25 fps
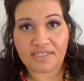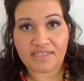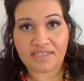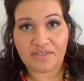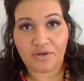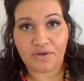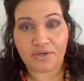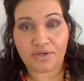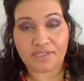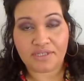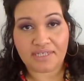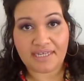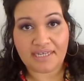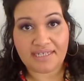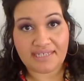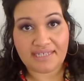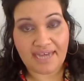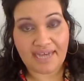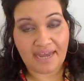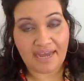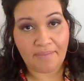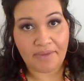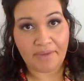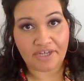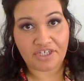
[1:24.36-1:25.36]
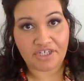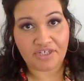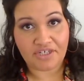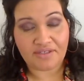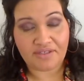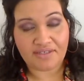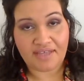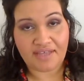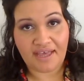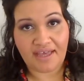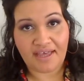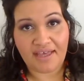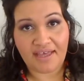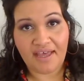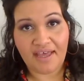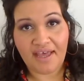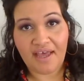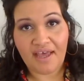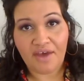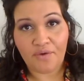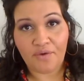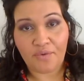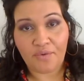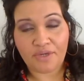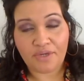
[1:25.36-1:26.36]
or skin type I should say,
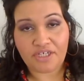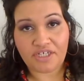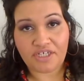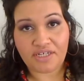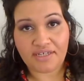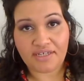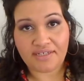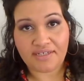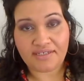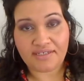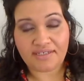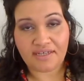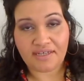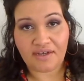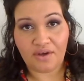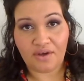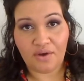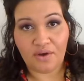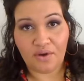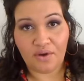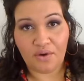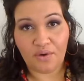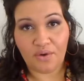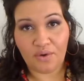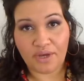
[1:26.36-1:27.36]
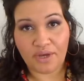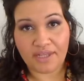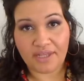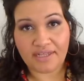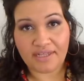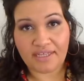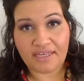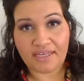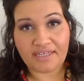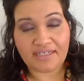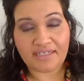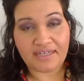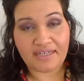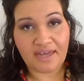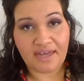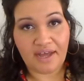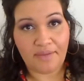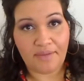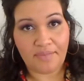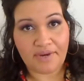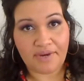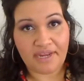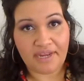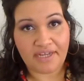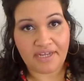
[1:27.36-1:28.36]
which is oily to
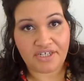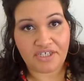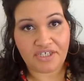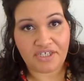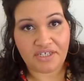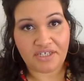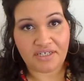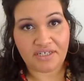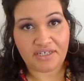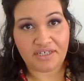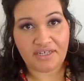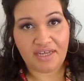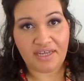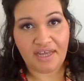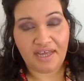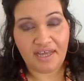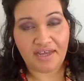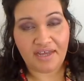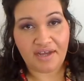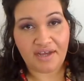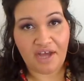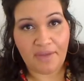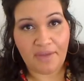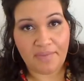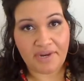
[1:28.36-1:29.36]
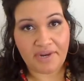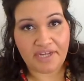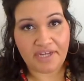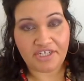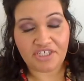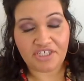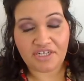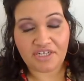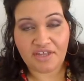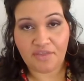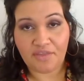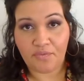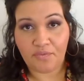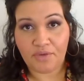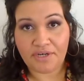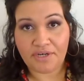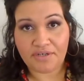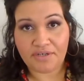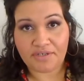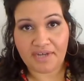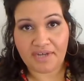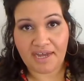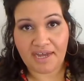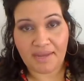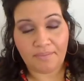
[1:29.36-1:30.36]
combination in the
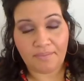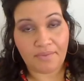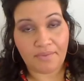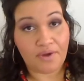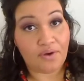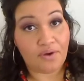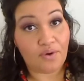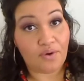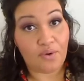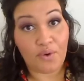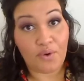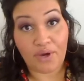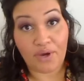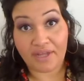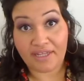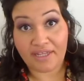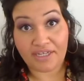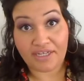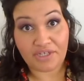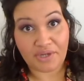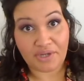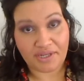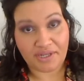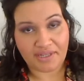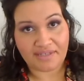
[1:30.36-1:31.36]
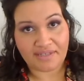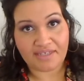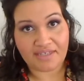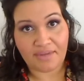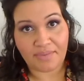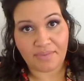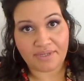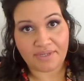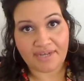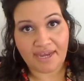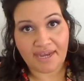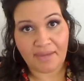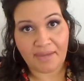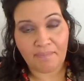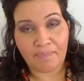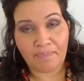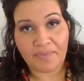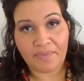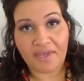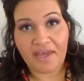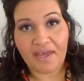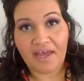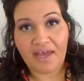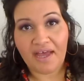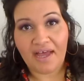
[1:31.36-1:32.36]
wintertime but oily during the summertime.
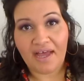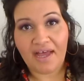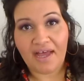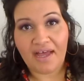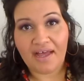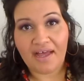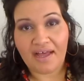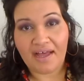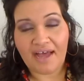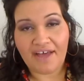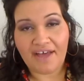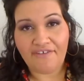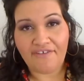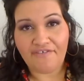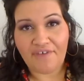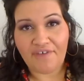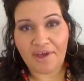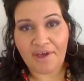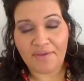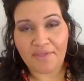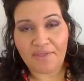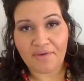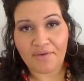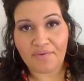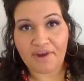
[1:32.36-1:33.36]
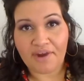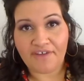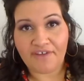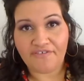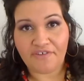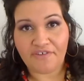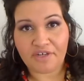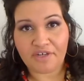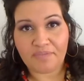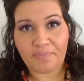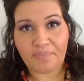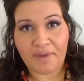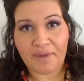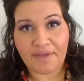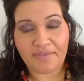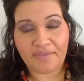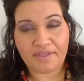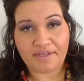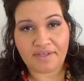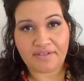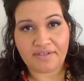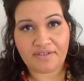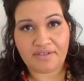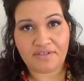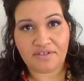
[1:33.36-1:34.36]
I found that when I first bought
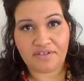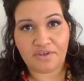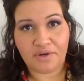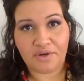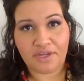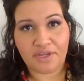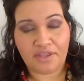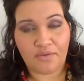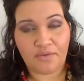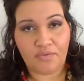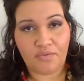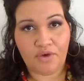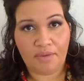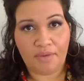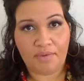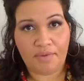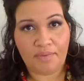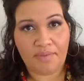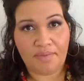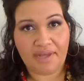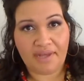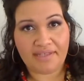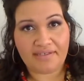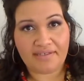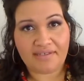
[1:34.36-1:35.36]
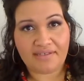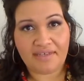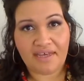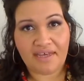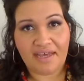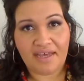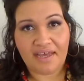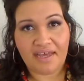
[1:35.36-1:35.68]
this during the warmer months,